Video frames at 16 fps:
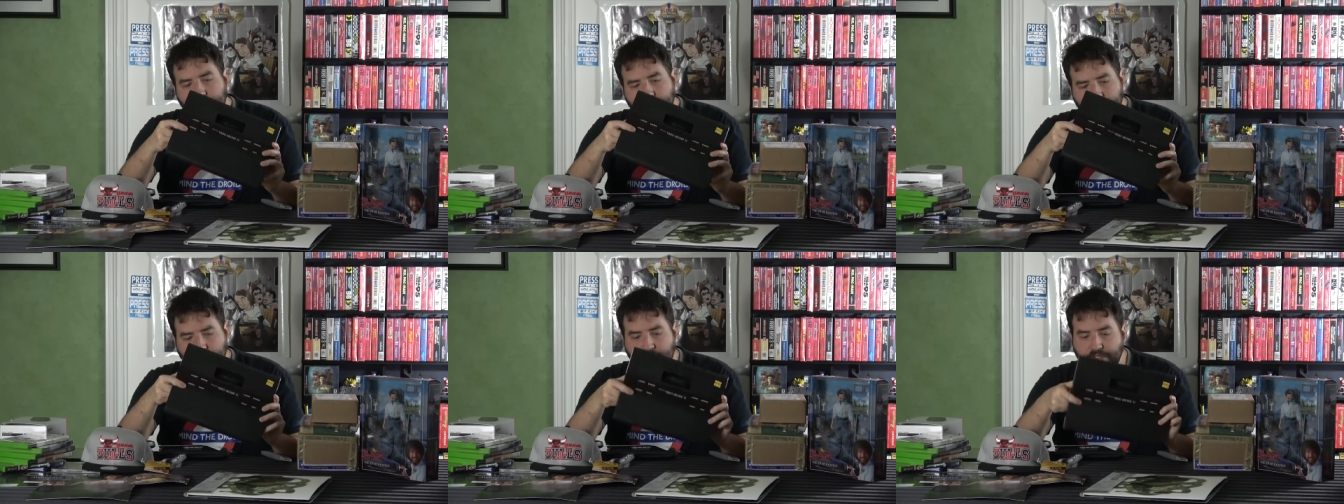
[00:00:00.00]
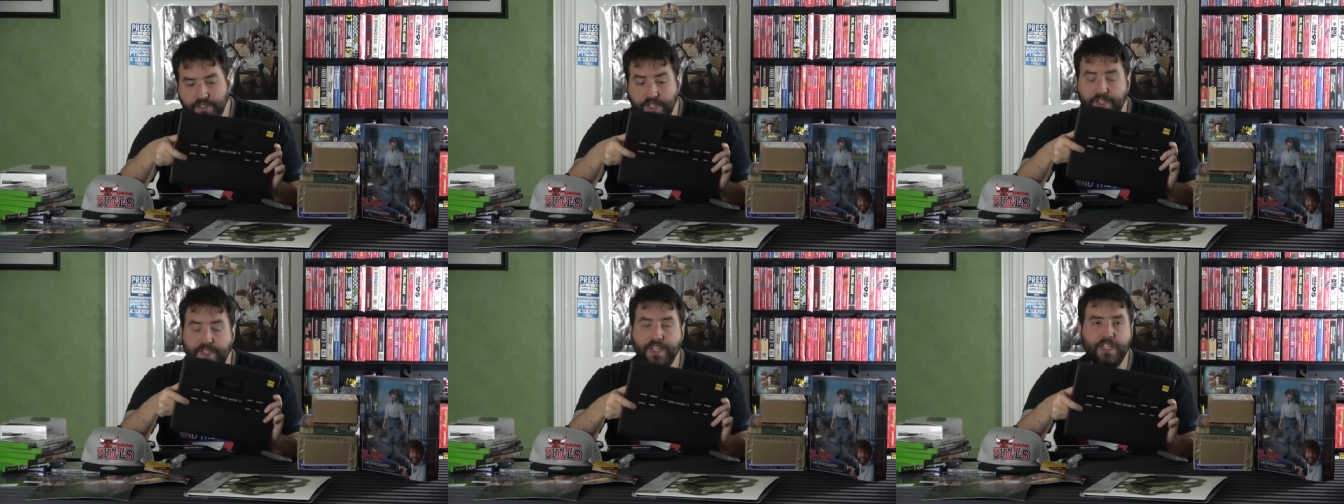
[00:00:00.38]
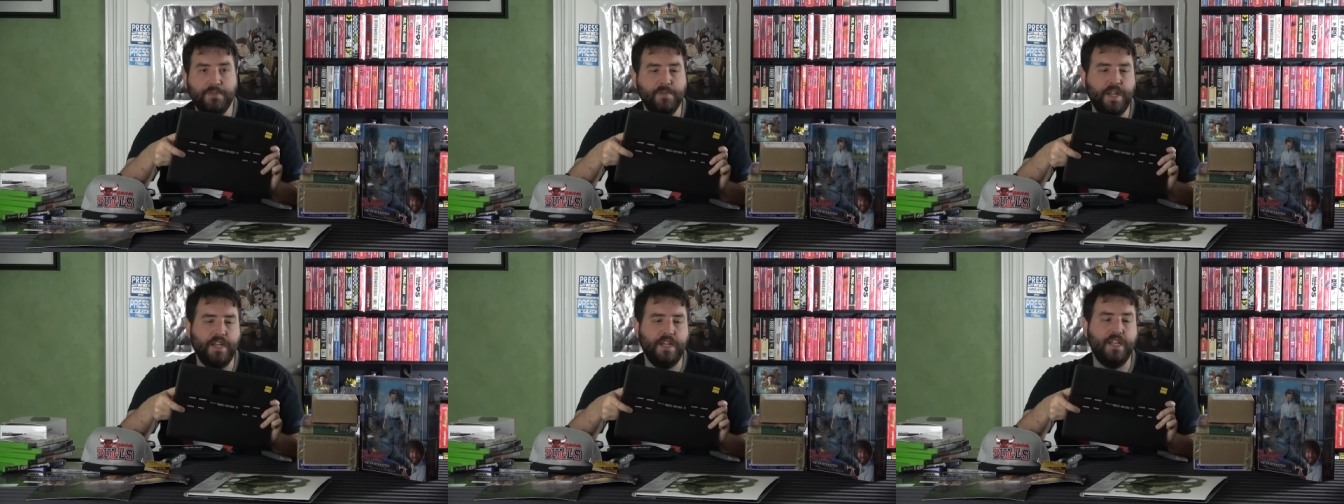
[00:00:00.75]
yeah, so this needs
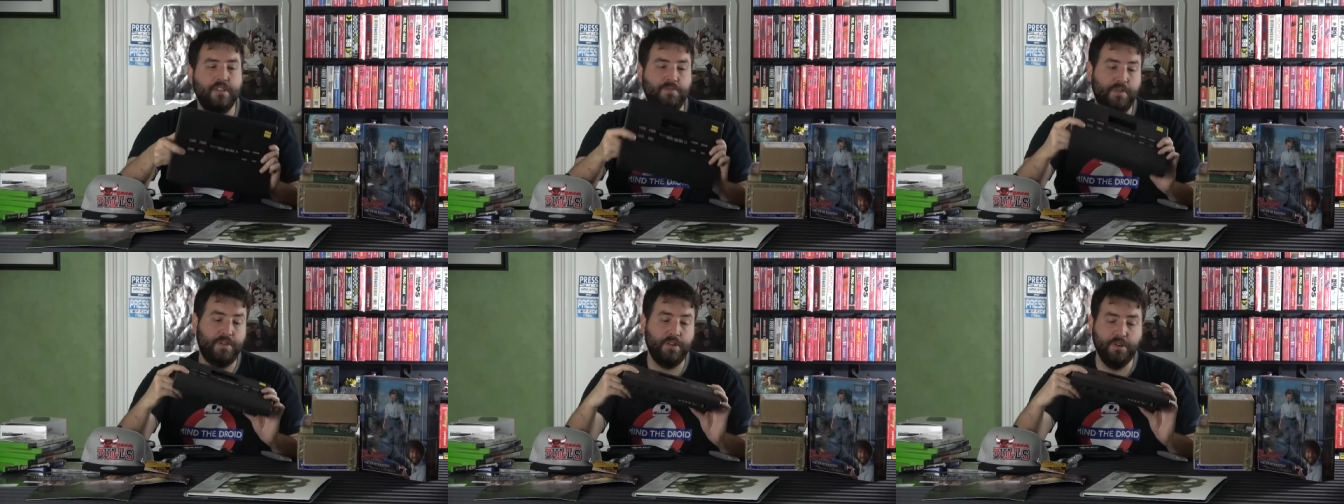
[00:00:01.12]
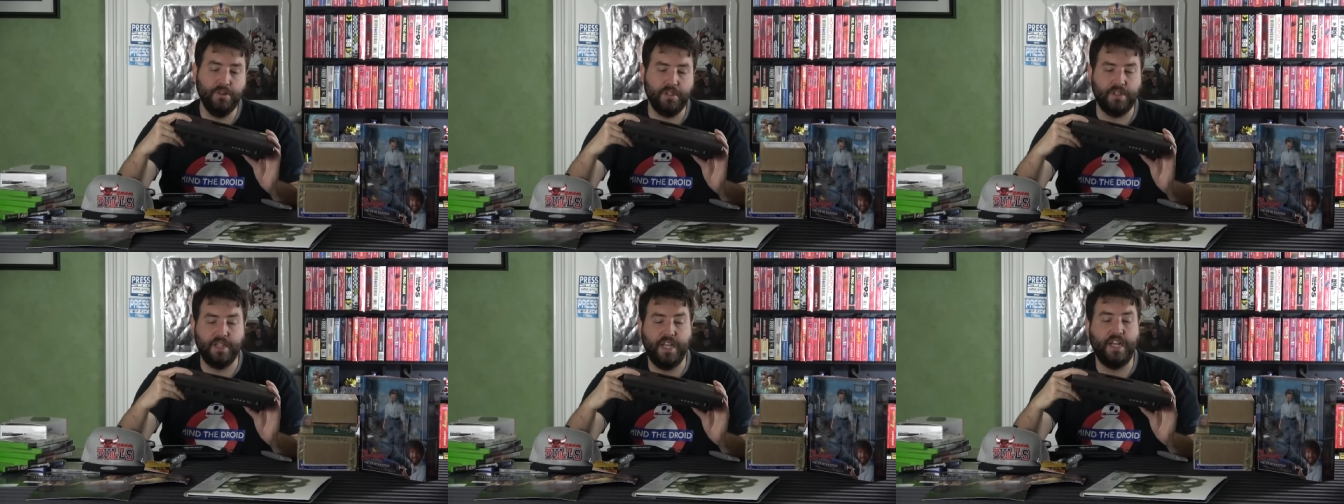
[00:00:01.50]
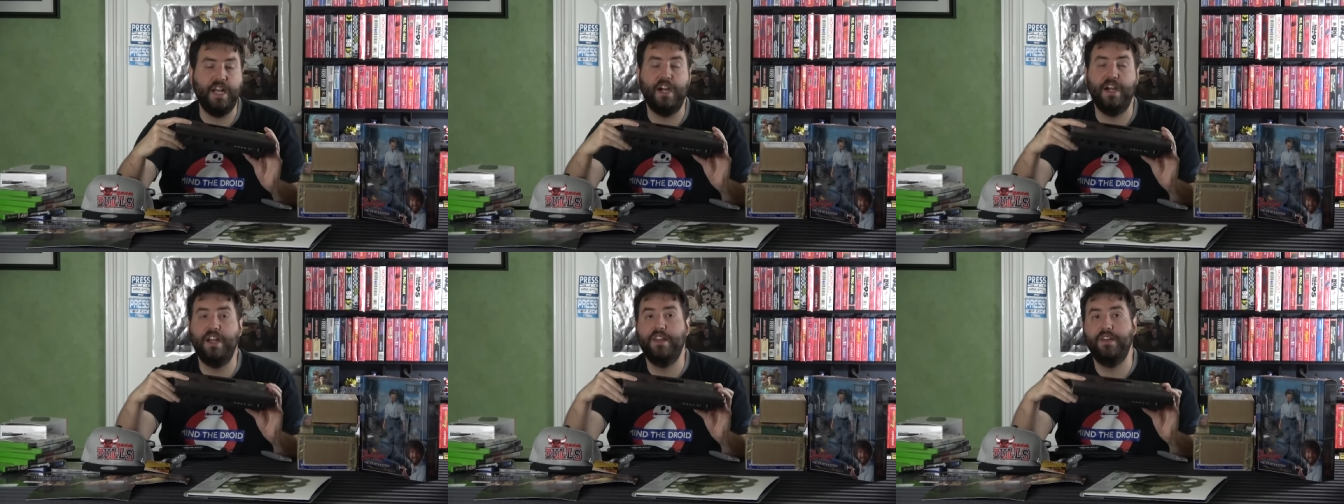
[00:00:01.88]
maintenance, but cool. I
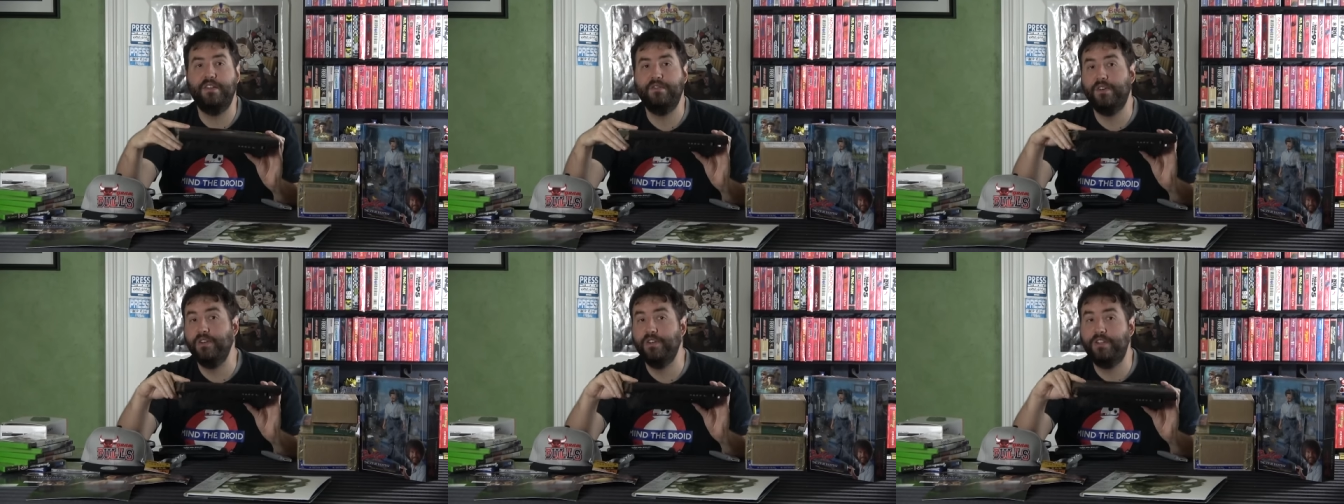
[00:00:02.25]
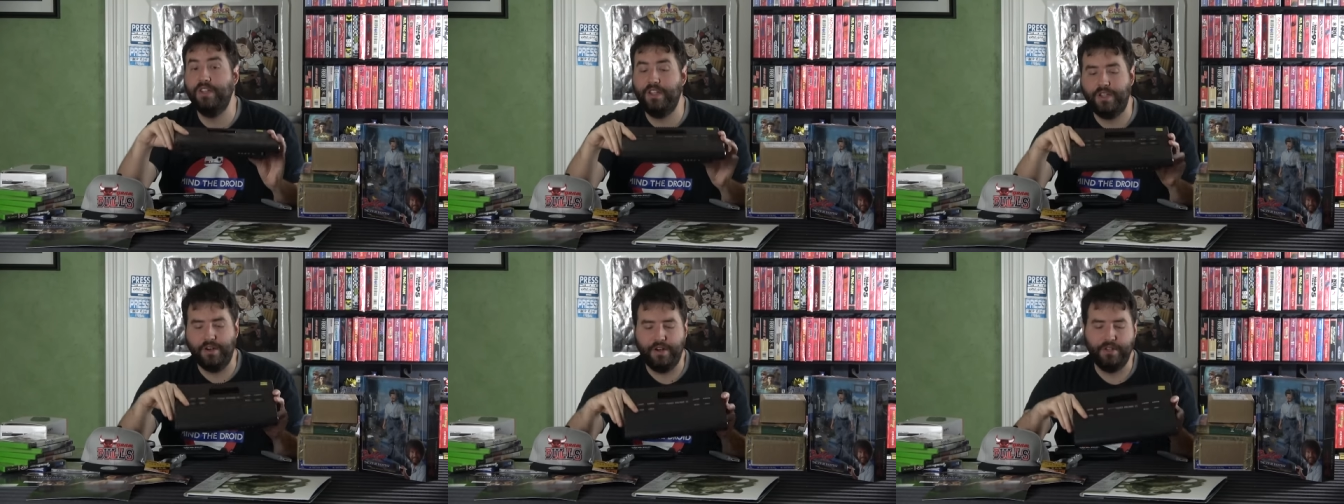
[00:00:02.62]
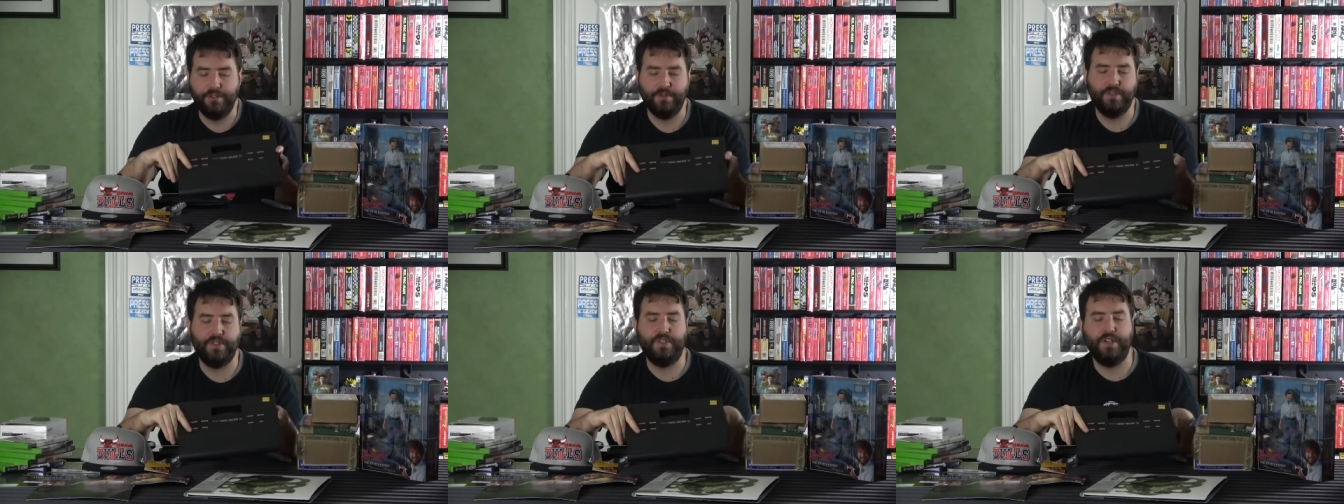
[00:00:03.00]
got another version of the Atari
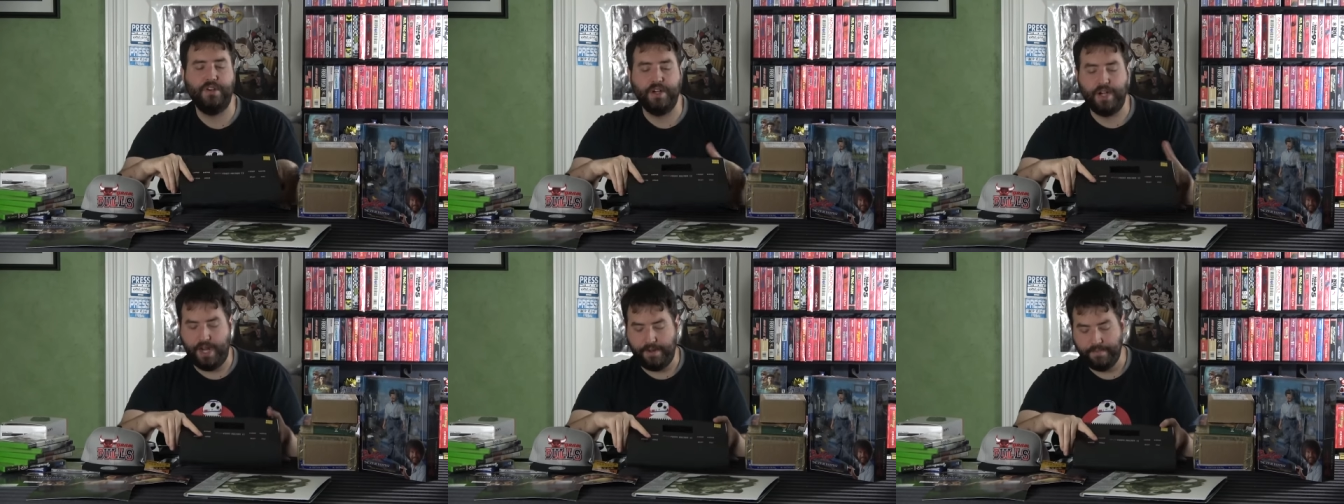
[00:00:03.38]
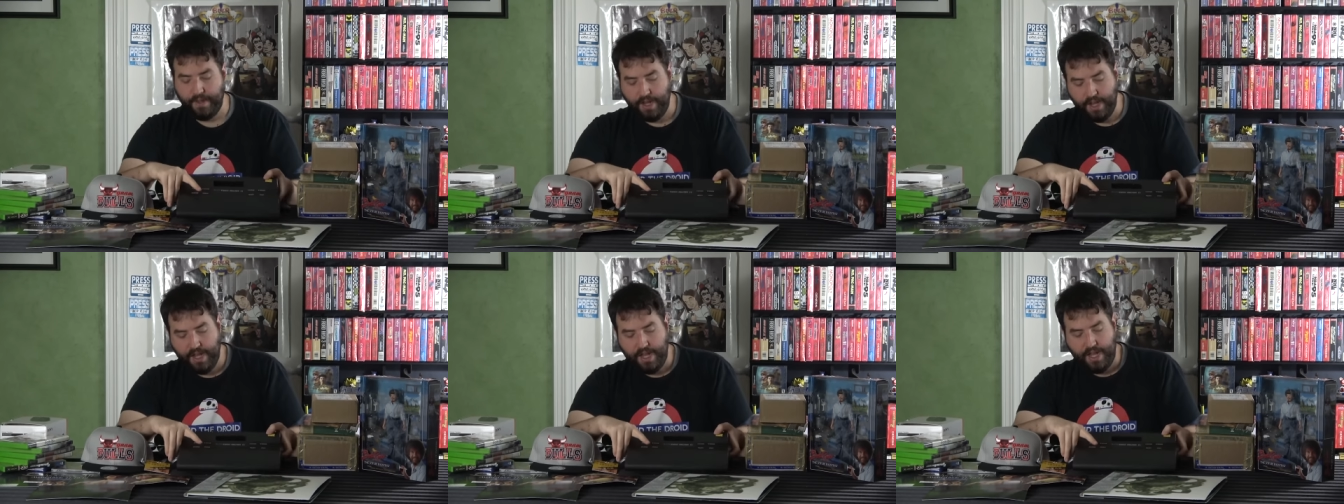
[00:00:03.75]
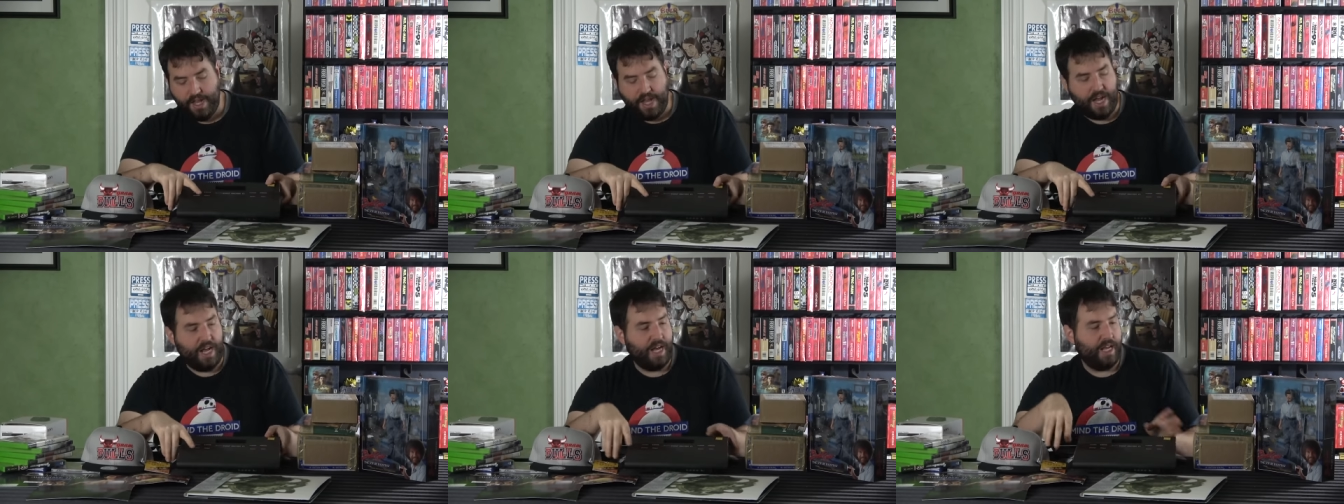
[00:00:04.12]
2600 now.
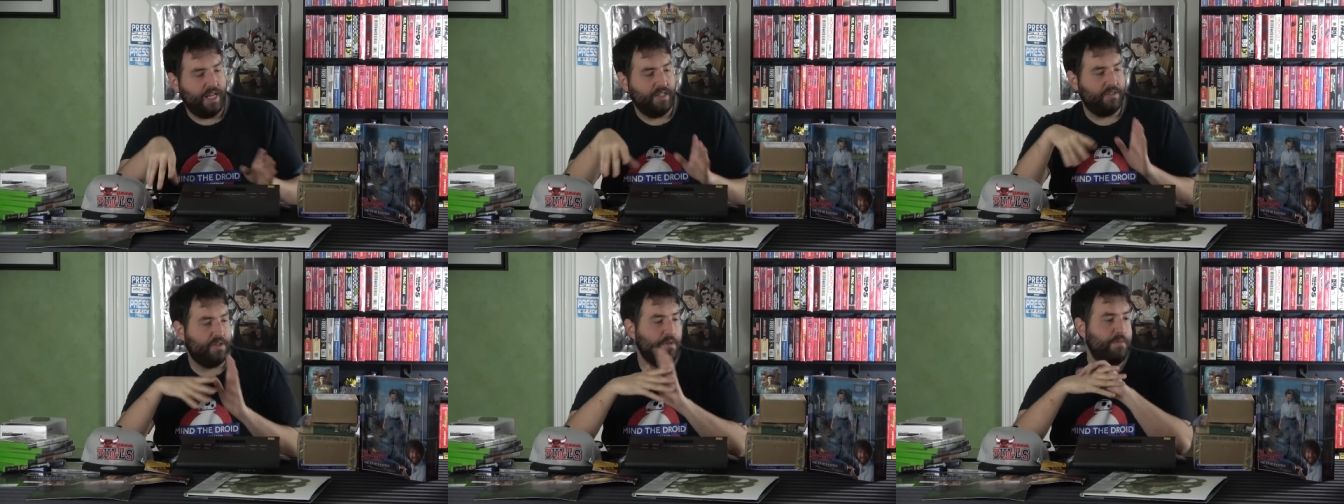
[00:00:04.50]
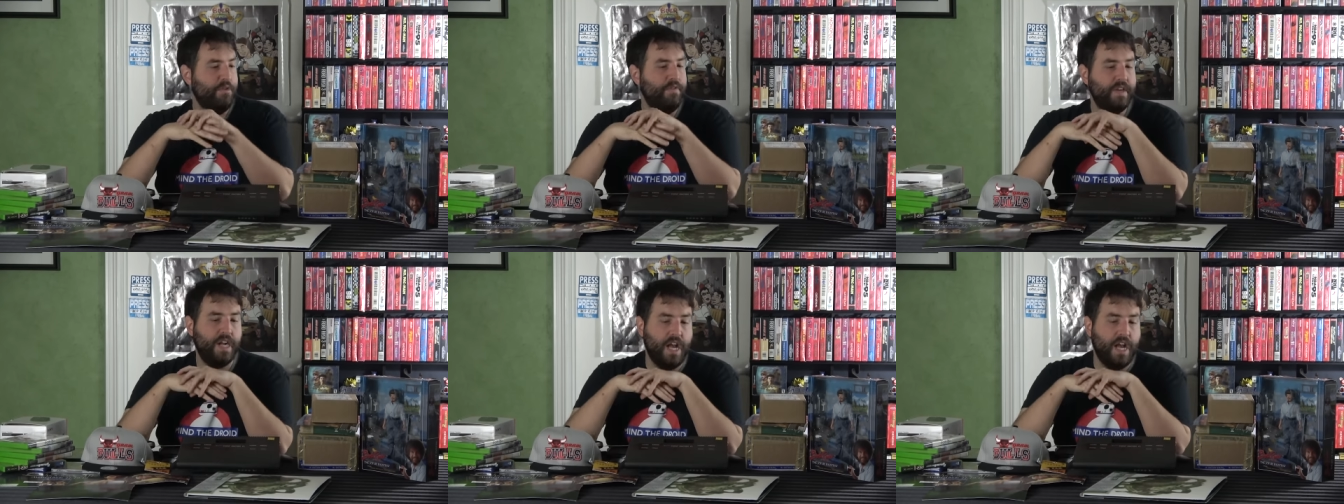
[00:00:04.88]
Uh, so moving